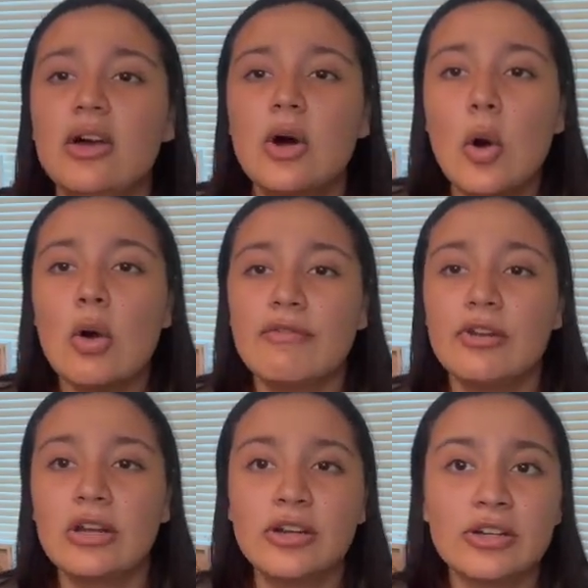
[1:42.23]
Or if
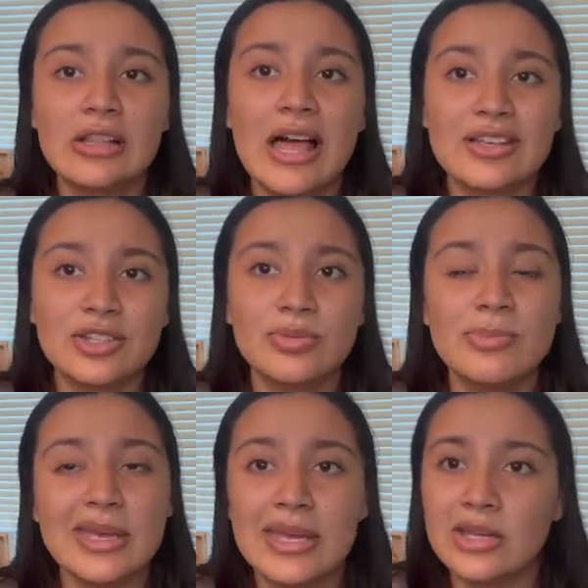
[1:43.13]
you're an
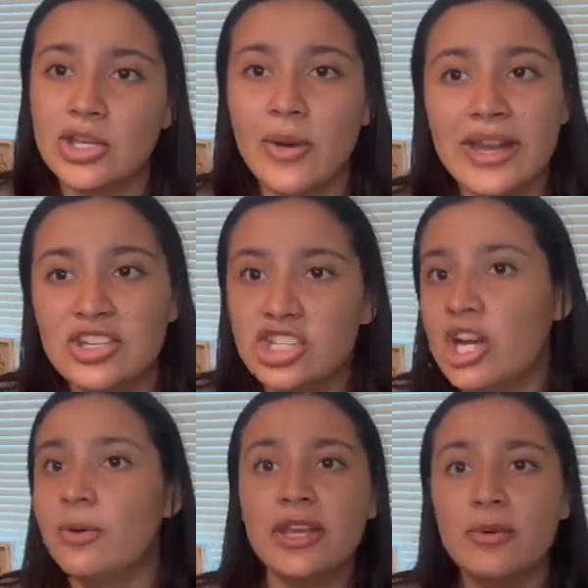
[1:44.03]
underclassman, go ahead and
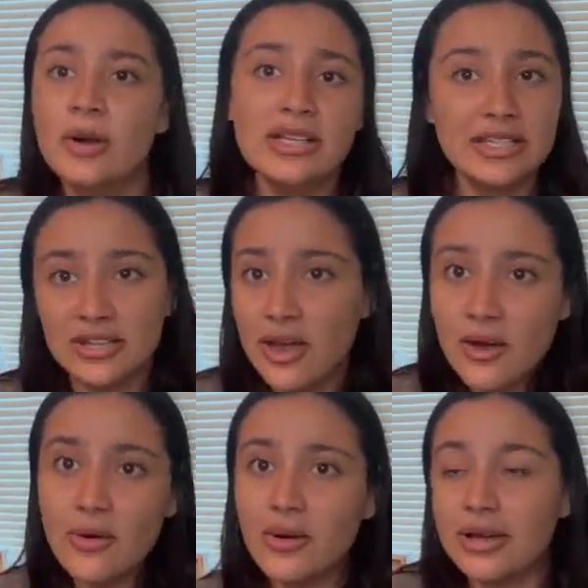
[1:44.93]
share where you want to
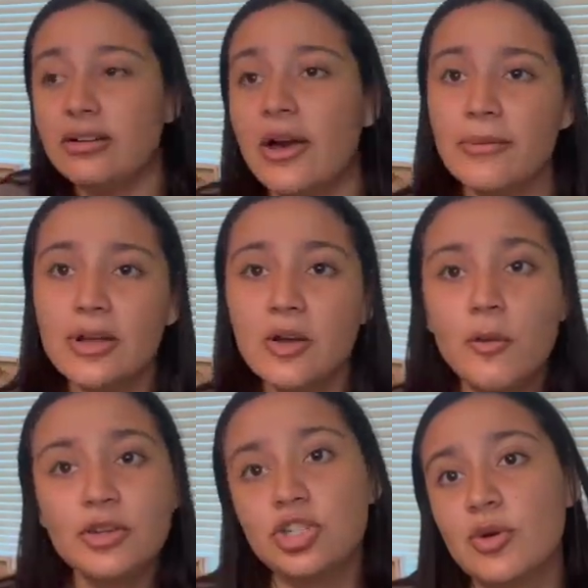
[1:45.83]
go. I don't know,
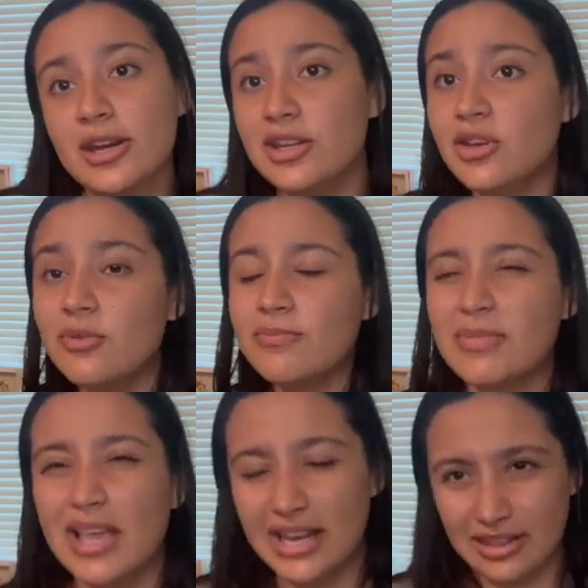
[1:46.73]
what you want to do,
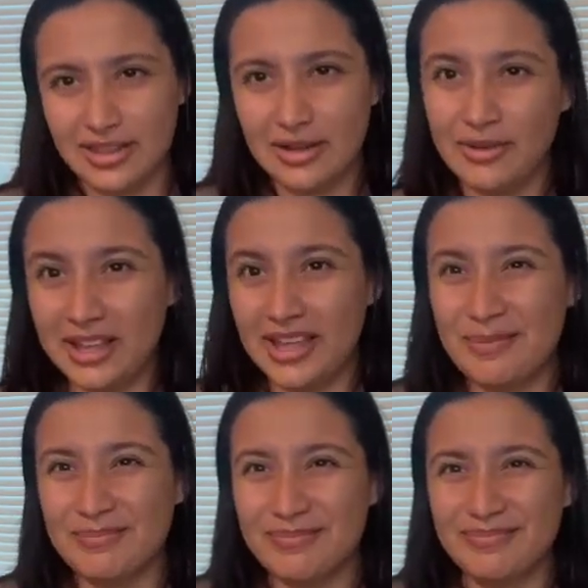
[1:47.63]
anything
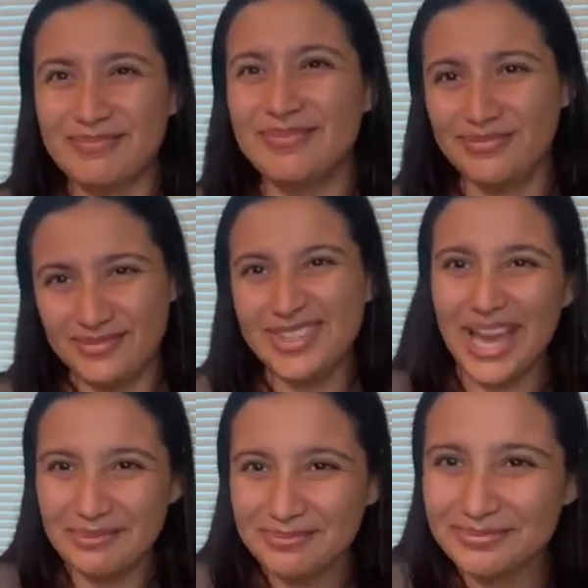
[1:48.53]
really. Yeah.
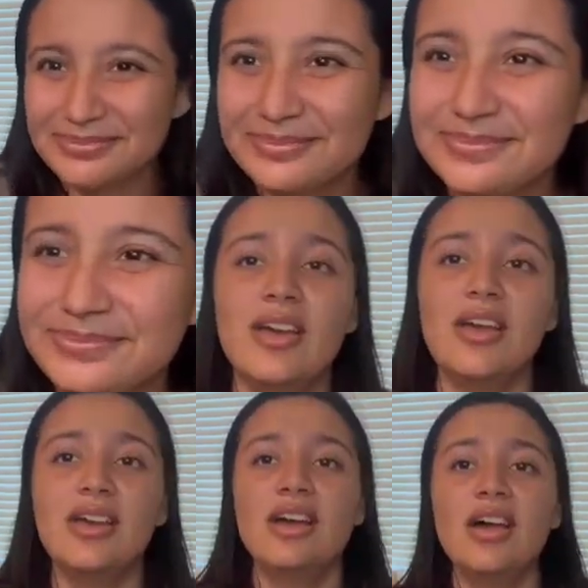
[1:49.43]

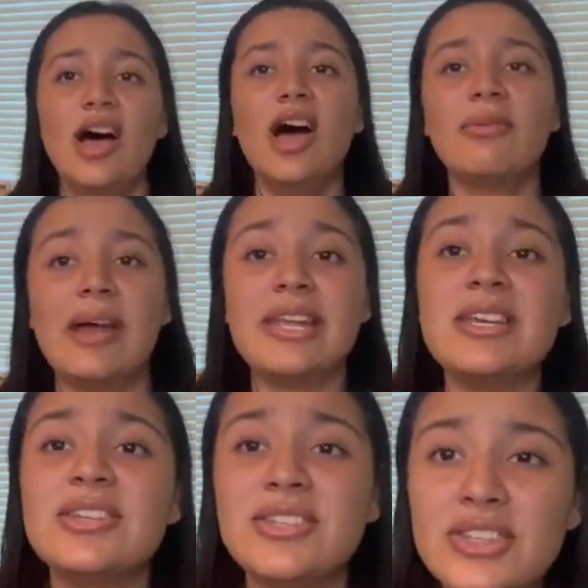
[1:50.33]

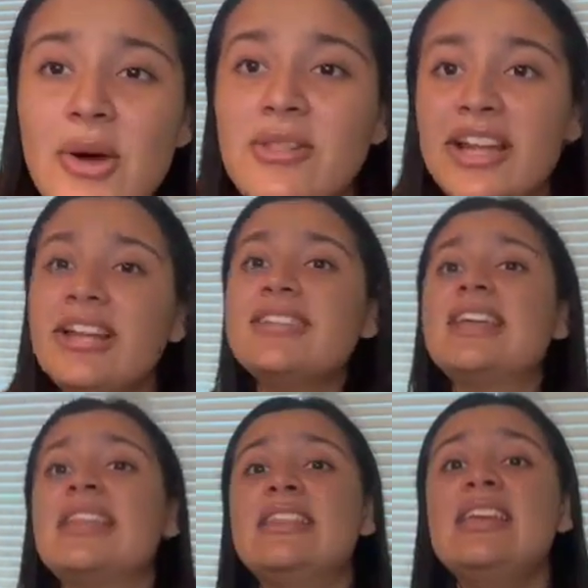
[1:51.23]
Alrighty, so like I
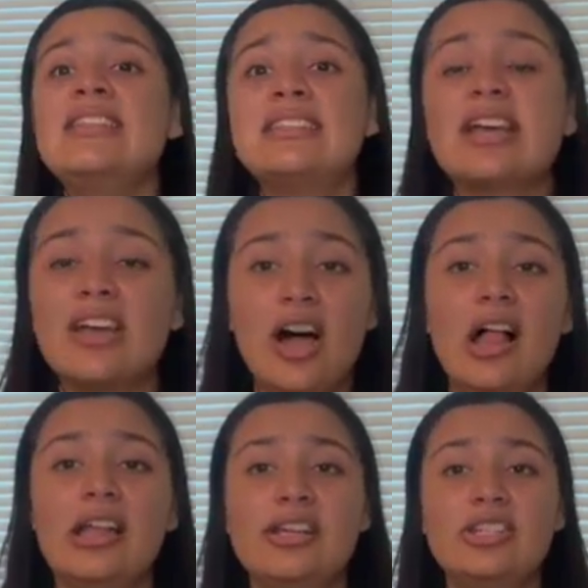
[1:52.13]
said, this
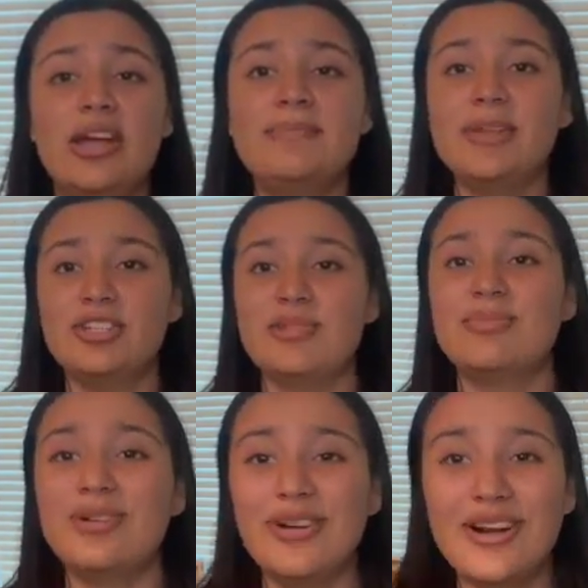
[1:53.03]
college admission
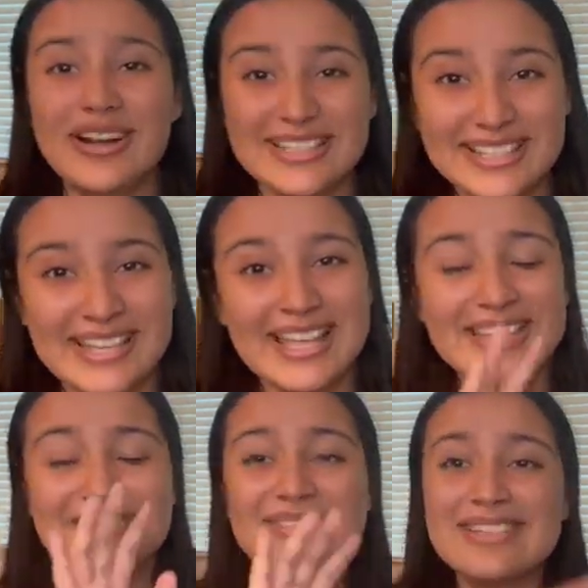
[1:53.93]

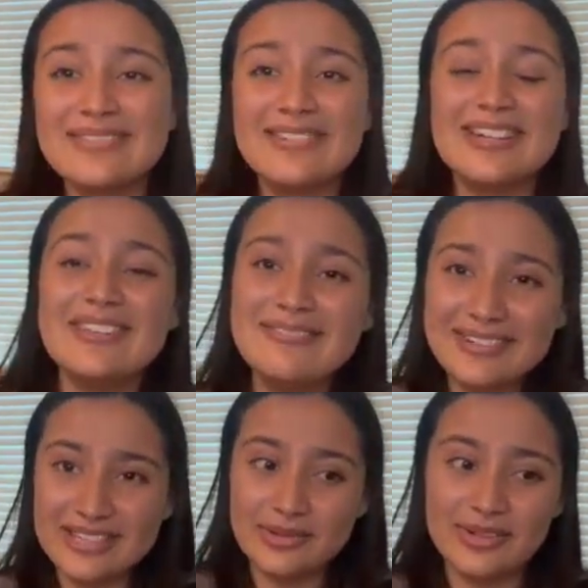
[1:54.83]
process was one of the
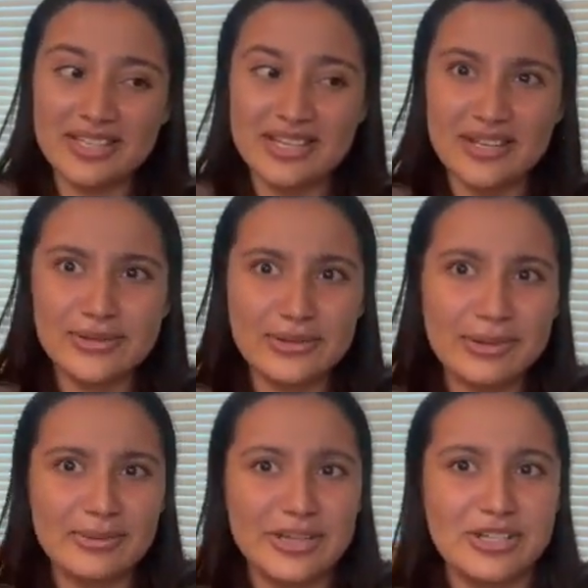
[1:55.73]
worst ones in history,
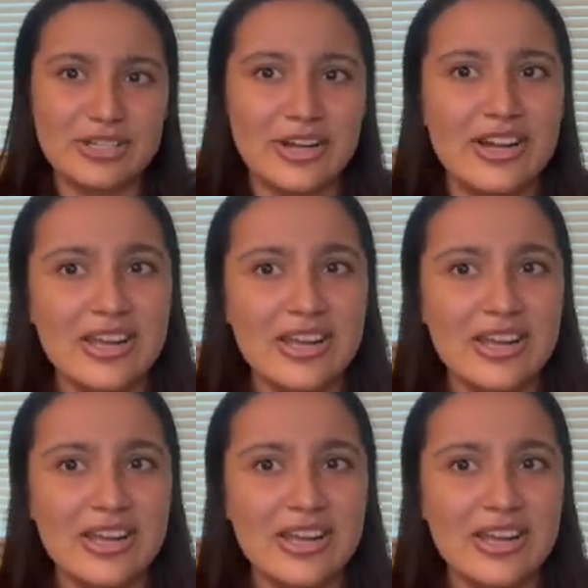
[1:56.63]
I'm pretty sure.